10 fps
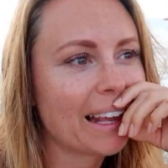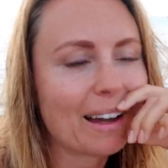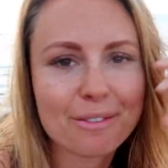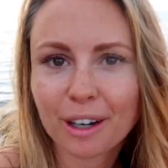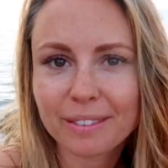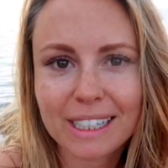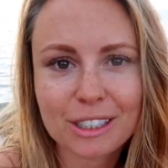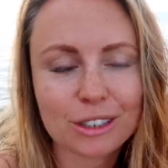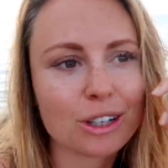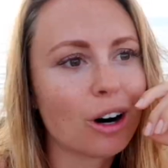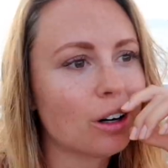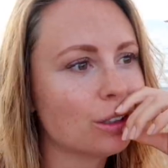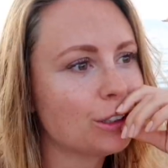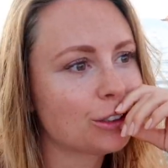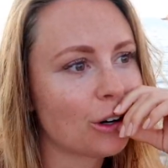I felt nature's
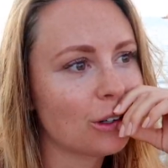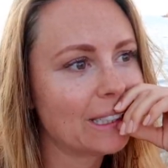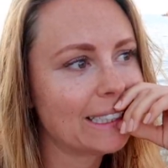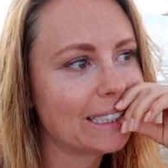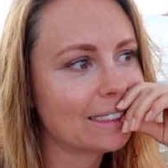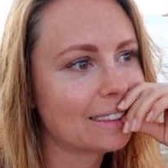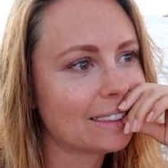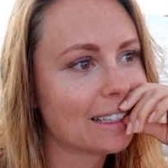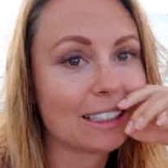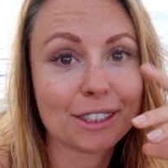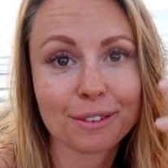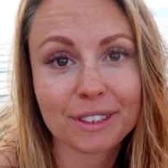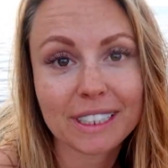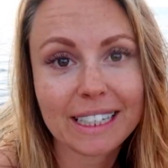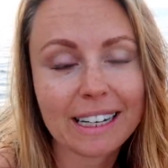call strongly because as you've
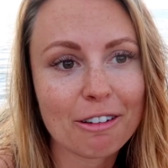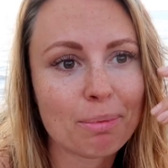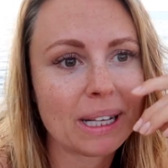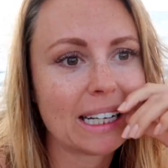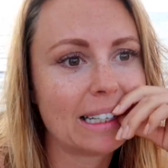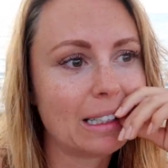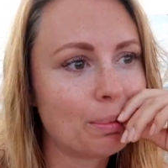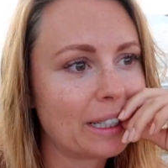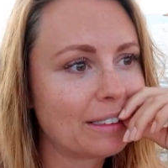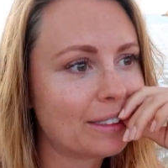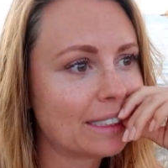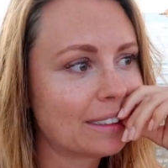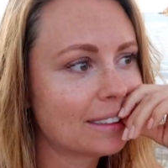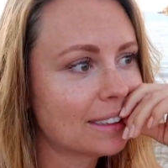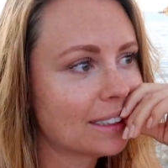seen, I've been in a little bit of
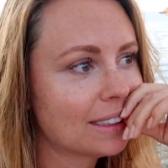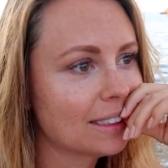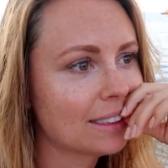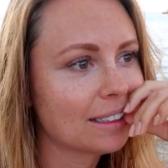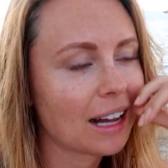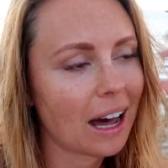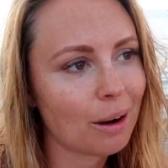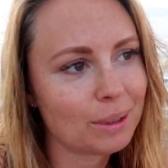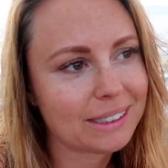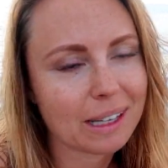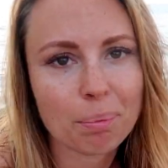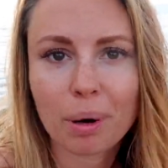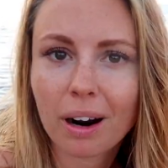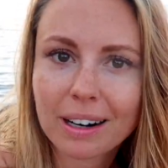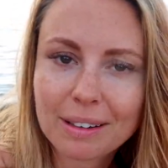this, I wouldn't say
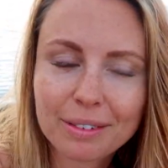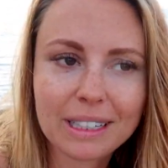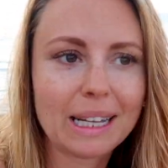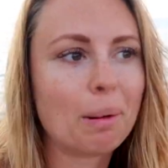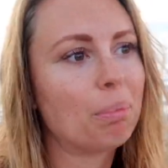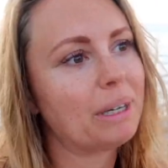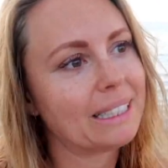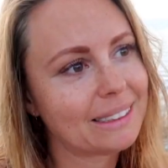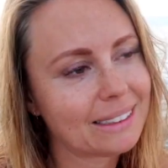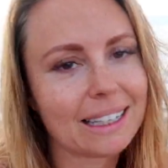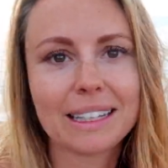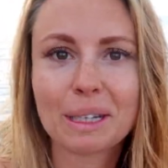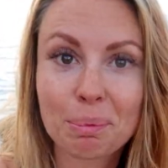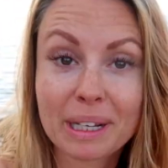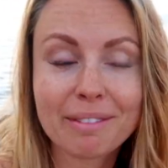party villa, but a
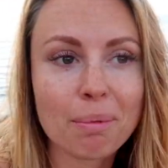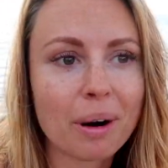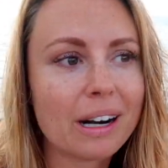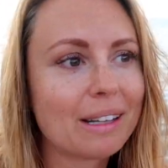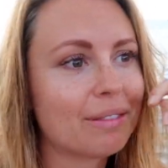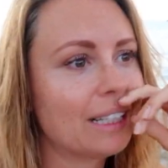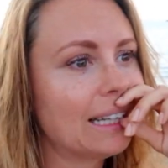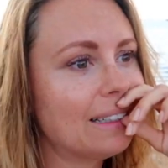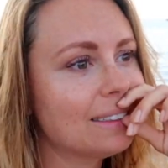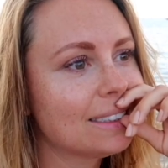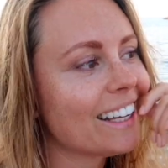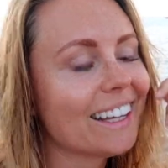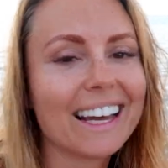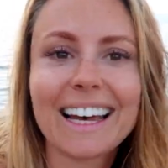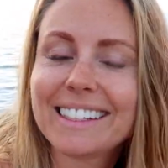little bit of a party villa.
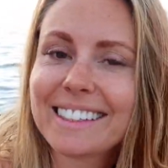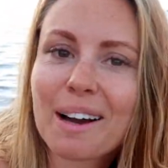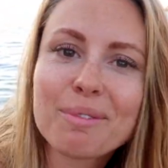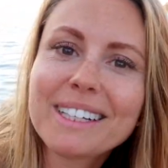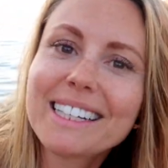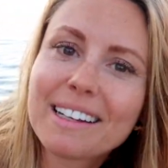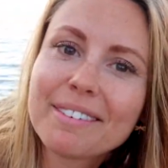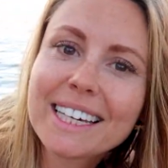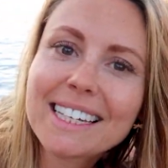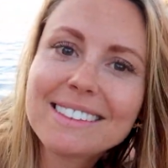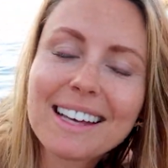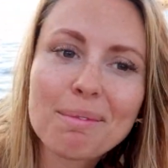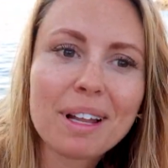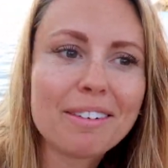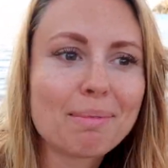And I'm really loving it.
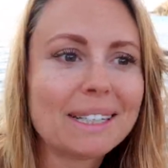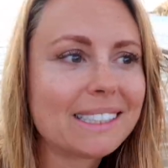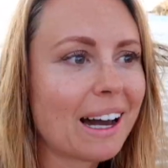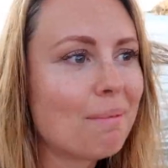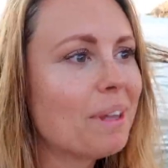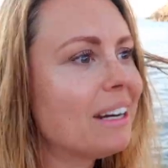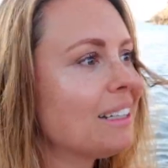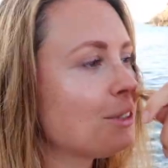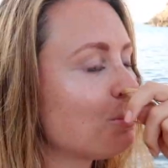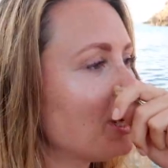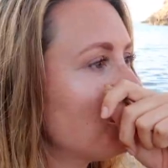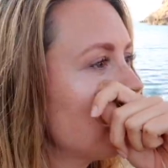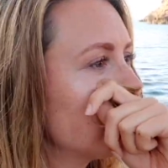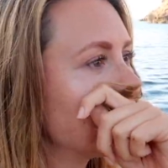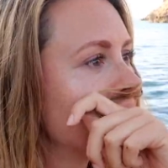I'm loving my time there as
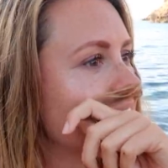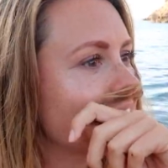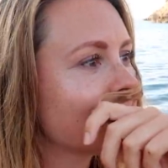well, but